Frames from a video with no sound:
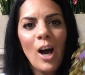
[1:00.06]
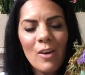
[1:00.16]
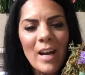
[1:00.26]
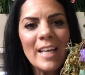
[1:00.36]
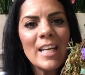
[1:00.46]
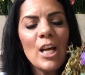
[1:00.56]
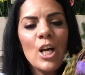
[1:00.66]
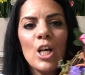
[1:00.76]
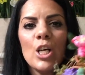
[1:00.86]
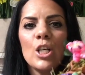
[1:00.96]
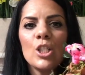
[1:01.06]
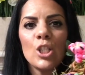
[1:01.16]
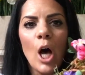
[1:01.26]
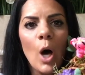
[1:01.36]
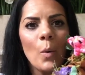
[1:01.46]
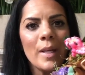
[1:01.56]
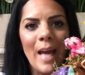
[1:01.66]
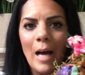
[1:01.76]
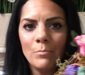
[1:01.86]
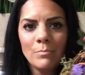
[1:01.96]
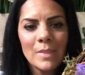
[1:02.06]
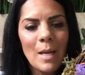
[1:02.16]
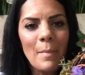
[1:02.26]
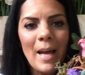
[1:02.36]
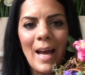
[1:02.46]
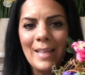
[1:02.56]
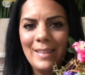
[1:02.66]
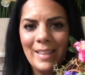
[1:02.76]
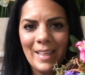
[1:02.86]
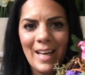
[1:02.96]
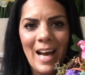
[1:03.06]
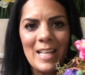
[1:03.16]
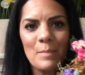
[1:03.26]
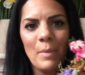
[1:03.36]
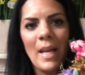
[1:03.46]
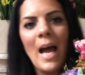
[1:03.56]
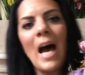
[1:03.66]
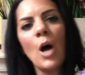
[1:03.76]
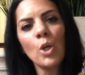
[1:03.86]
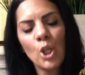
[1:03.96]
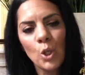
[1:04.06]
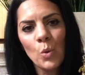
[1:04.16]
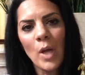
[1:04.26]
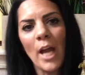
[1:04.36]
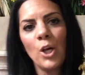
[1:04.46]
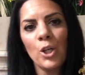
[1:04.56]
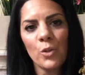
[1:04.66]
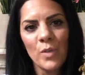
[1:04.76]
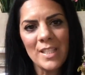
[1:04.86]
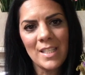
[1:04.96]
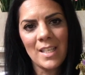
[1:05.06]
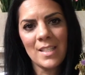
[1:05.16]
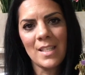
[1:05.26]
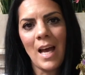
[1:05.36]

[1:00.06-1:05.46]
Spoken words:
All right. So yeah, it's not my idea, guys, but how cute. I couldn't resist.